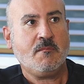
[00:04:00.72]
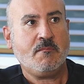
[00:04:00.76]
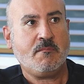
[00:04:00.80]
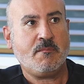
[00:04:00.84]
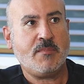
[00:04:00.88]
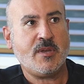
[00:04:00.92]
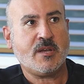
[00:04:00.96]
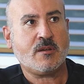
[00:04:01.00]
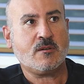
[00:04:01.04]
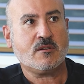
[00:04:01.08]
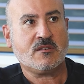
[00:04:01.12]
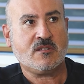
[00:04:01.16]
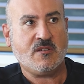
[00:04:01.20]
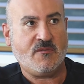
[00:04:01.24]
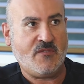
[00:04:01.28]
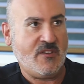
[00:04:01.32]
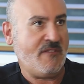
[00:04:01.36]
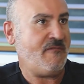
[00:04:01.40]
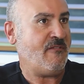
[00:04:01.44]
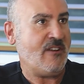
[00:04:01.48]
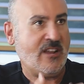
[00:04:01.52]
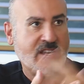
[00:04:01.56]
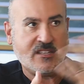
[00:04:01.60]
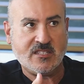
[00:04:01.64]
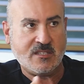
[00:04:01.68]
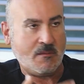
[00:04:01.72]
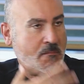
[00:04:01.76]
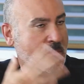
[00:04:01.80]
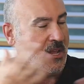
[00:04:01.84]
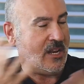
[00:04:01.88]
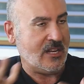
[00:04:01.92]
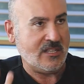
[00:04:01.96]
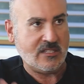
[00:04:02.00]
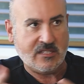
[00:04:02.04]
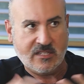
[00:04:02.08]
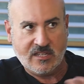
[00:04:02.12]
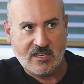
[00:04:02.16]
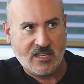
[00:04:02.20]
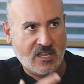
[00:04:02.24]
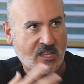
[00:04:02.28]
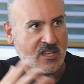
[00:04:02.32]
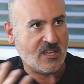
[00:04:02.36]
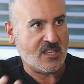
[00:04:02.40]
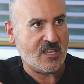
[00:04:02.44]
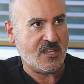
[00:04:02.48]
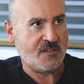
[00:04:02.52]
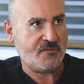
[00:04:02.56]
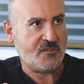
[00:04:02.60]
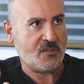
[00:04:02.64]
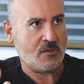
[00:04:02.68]
because of the flexibility it
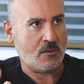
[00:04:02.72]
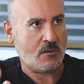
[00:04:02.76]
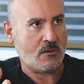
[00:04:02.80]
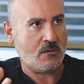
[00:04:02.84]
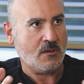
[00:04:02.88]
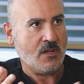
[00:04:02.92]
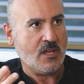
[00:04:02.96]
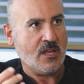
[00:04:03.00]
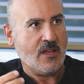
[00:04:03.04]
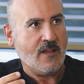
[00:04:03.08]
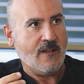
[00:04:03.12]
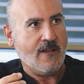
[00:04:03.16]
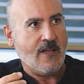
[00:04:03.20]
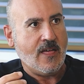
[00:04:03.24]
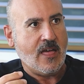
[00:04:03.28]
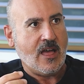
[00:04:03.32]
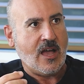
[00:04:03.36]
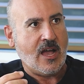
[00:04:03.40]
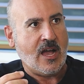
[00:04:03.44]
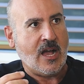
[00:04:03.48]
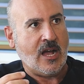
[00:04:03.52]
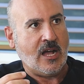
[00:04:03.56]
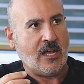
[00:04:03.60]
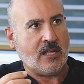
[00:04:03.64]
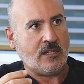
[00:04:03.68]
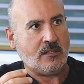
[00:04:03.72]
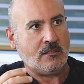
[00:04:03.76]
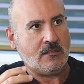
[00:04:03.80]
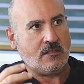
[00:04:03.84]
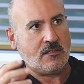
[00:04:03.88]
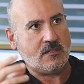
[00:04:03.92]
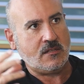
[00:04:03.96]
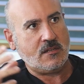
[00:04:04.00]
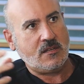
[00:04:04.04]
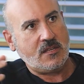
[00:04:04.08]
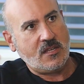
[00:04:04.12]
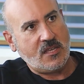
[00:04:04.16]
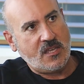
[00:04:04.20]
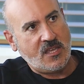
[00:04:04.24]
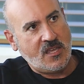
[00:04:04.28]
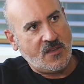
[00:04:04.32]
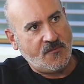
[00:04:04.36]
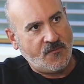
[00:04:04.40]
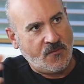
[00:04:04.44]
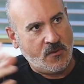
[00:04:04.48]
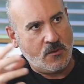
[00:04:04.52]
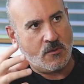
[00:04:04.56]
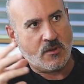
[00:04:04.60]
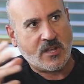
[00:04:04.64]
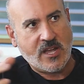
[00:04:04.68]
gives you. And
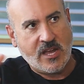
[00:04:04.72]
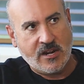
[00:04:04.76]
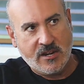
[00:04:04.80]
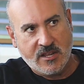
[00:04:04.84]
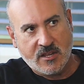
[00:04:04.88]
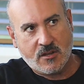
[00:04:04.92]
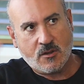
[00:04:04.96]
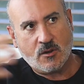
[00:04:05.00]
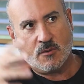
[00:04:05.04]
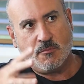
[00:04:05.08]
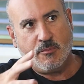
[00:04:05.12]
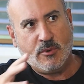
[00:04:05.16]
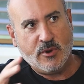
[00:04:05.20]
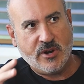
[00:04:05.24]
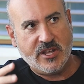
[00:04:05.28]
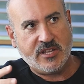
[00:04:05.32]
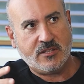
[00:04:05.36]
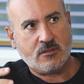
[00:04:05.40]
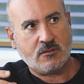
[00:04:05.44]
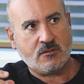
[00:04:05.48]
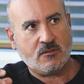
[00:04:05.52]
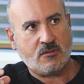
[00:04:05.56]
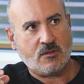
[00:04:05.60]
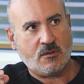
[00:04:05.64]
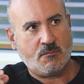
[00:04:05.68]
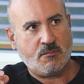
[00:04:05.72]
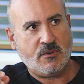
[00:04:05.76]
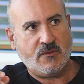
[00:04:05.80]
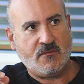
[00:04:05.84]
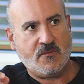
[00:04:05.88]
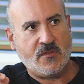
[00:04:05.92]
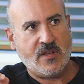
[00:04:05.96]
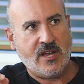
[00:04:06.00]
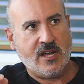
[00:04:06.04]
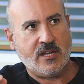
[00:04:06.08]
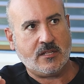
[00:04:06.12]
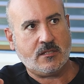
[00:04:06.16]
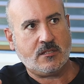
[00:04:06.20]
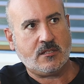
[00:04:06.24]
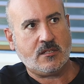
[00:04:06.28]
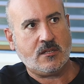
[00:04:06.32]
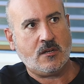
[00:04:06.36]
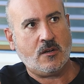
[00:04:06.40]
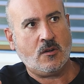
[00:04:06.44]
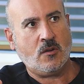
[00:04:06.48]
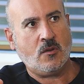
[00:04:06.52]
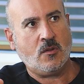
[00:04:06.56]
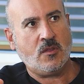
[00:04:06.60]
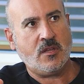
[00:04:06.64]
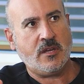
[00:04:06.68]
if you can incorporate on top of that
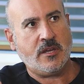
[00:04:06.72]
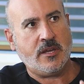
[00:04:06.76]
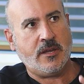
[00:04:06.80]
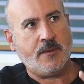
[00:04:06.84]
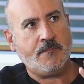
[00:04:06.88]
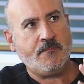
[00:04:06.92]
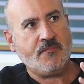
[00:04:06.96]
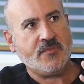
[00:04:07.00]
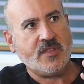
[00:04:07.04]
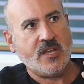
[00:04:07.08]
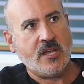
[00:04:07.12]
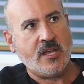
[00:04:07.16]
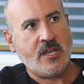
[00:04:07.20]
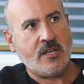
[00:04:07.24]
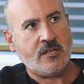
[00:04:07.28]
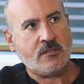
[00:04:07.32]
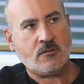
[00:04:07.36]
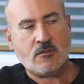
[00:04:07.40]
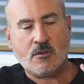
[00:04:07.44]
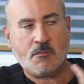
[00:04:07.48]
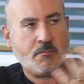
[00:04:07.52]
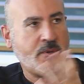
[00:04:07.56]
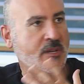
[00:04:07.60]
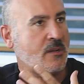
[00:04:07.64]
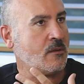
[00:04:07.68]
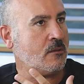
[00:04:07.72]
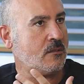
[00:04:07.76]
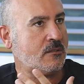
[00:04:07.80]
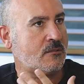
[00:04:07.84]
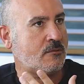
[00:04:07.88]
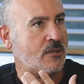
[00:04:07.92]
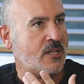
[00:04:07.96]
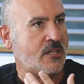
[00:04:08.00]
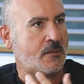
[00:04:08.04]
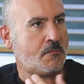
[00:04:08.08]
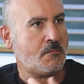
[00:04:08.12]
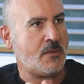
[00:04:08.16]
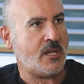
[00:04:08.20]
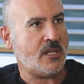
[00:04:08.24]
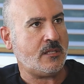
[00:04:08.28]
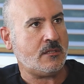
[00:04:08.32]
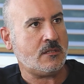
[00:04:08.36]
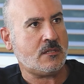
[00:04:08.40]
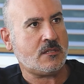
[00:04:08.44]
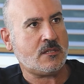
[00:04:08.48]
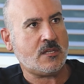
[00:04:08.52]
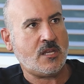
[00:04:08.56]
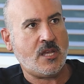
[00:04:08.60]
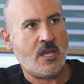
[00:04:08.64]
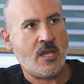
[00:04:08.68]
other topical
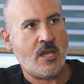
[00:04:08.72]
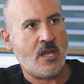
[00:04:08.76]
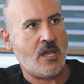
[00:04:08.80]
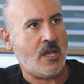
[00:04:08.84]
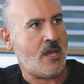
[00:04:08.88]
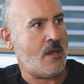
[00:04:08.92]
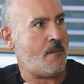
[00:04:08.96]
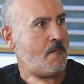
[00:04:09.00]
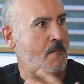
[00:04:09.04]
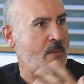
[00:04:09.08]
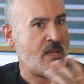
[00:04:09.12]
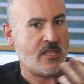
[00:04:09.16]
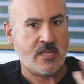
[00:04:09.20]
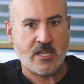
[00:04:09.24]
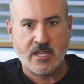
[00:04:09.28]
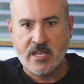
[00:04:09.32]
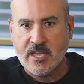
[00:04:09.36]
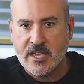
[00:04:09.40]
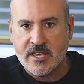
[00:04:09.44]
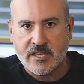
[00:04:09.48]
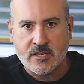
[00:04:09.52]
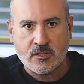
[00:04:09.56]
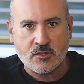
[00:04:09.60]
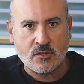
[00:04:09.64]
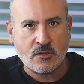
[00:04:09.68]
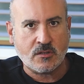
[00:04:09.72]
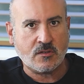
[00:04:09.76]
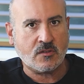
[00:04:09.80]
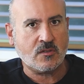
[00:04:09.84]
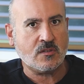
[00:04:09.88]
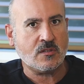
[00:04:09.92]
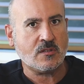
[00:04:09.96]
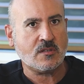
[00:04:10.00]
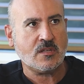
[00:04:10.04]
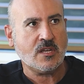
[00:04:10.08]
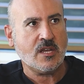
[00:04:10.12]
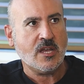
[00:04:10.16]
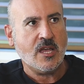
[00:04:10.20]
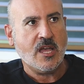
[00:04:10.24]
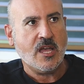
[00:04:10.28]
treatments, medications,